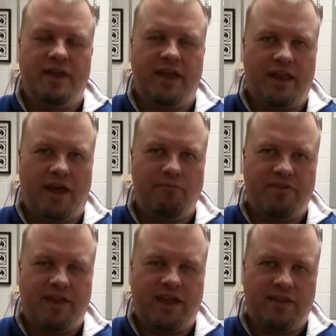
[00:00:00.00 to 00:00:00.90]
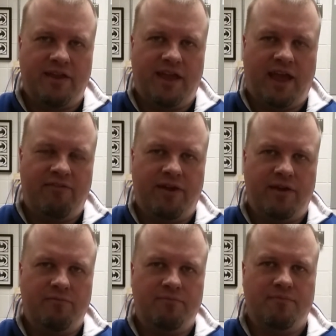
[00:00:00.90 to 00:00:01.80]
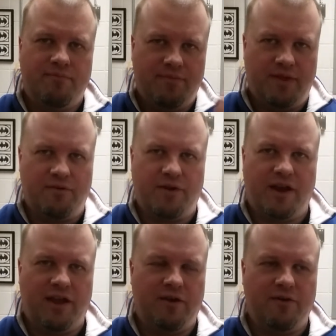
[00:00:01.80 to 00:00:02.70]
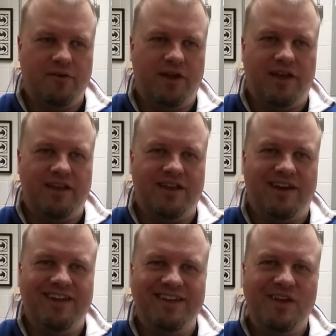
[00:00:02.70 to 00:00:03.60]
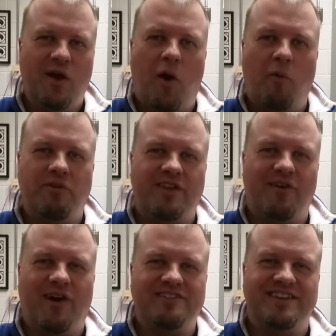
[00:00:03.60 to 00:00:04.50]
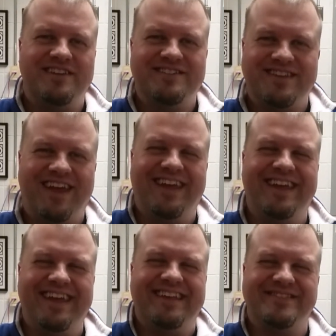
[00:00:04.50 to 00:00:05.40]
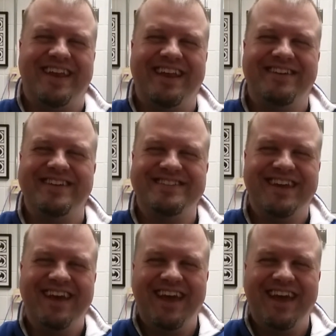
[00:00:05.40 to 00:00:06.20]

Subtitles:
and I mistakenly gave him the radio, and hope he's not watching this. But anyways,